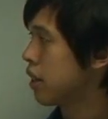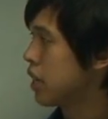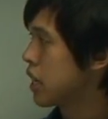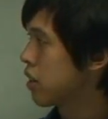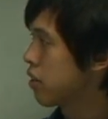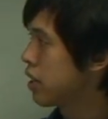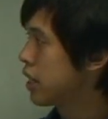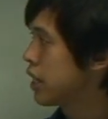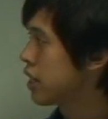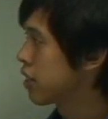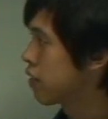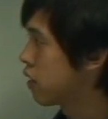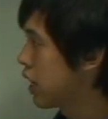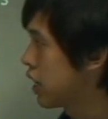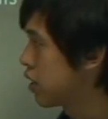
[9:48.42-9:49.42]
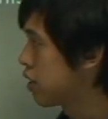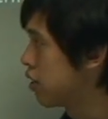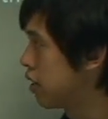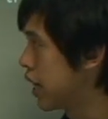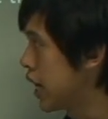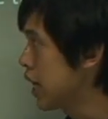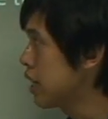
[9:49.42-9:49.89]
three litres of H two
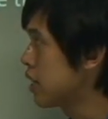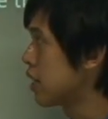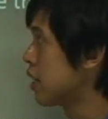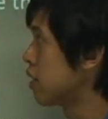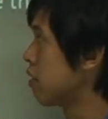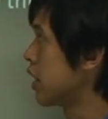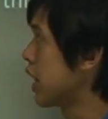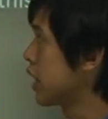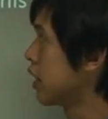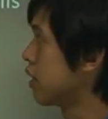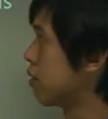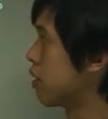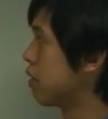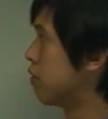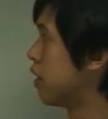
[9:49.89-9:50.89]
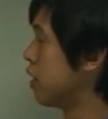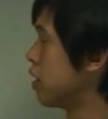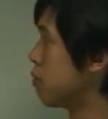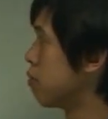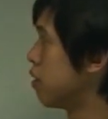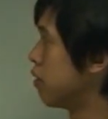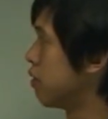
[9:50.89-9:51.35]
gas is reacted with a
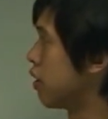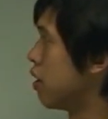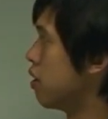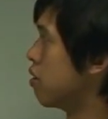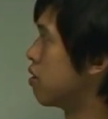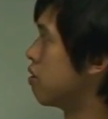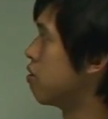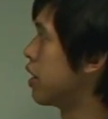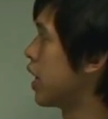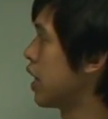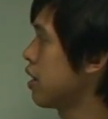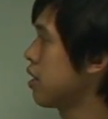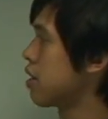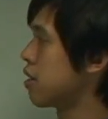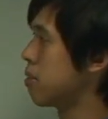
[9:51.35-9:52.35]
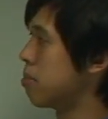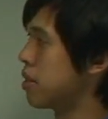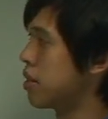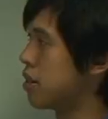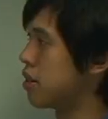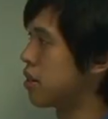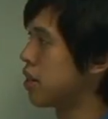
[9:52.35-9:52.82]
volume of O two gas to
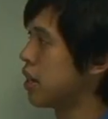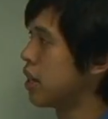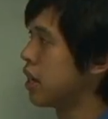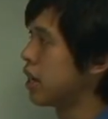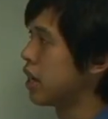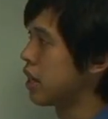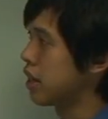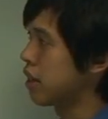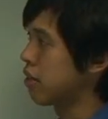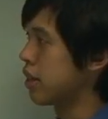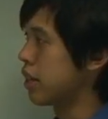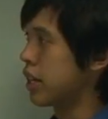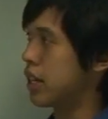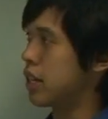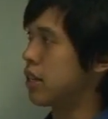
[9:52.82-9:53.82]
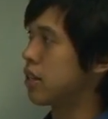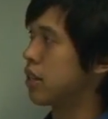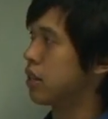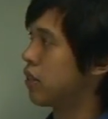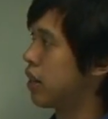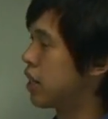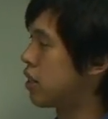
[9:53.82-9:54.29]
produce three litres
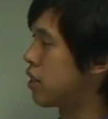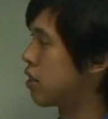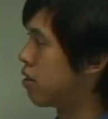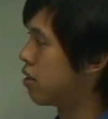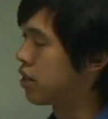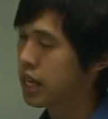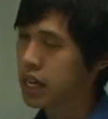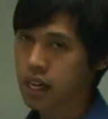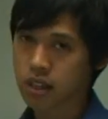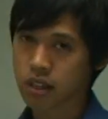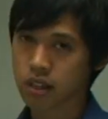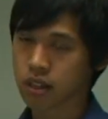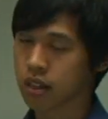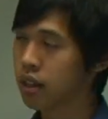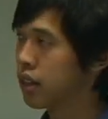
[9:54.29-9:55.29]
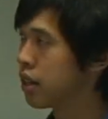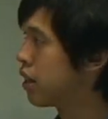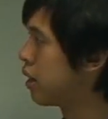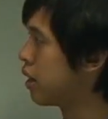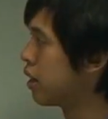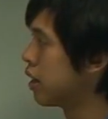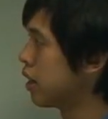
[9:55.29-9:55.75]
of H two O gas.
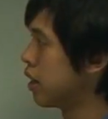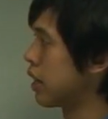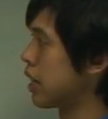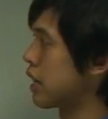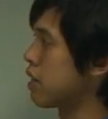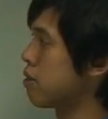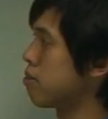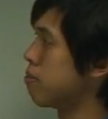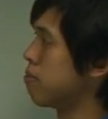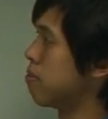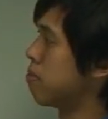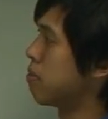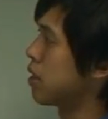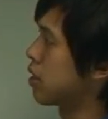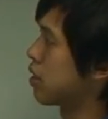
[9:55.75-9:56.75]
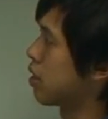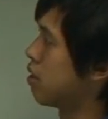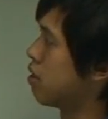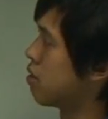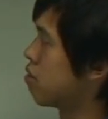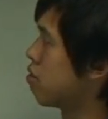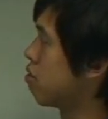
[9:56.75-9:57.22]
How much
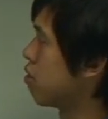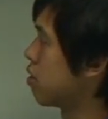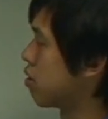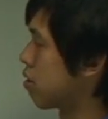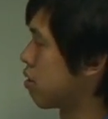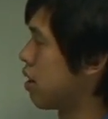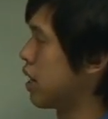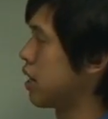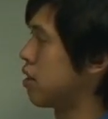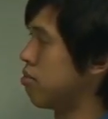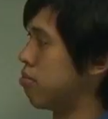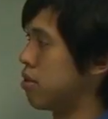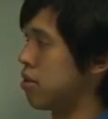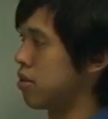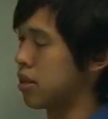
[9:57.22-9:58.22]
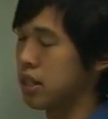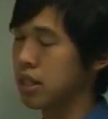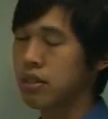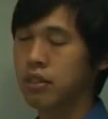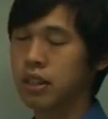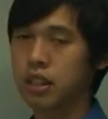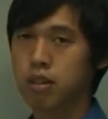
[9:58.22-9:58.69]
O two was required to produce
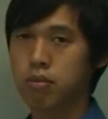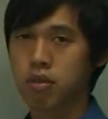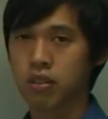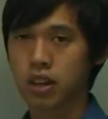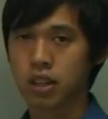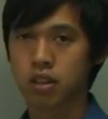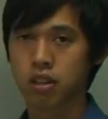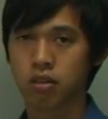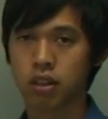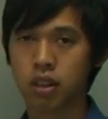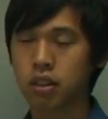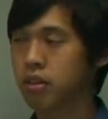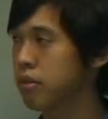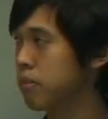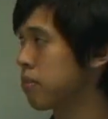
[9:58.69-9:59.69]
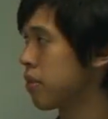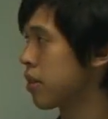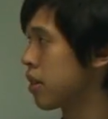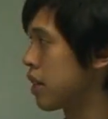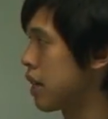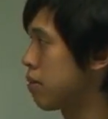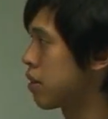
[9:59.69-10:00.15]
this volume of H two O?
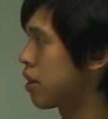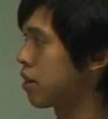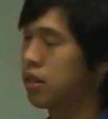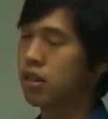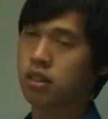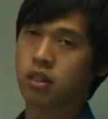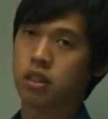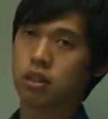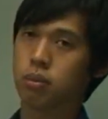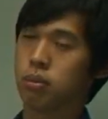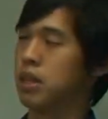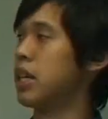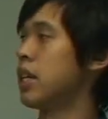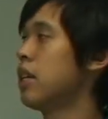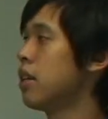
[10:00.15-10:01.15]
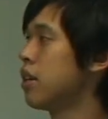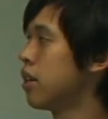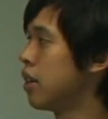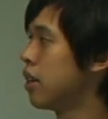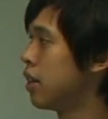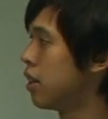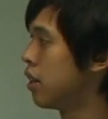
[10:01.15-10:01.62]
So how much oxygen did we need?
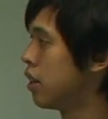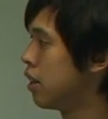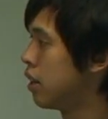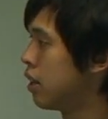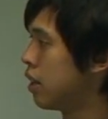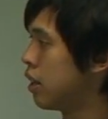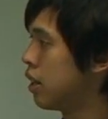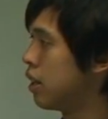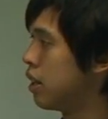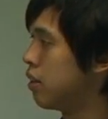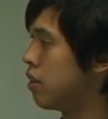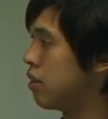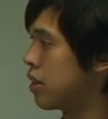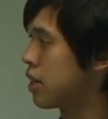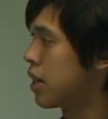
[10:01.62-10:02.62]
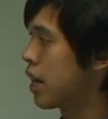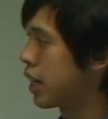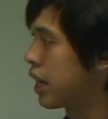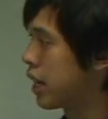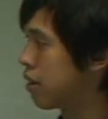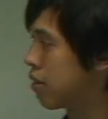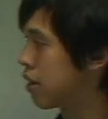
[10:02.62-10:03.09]
Well, we start
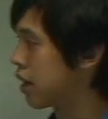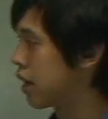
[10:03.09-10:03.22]
again with the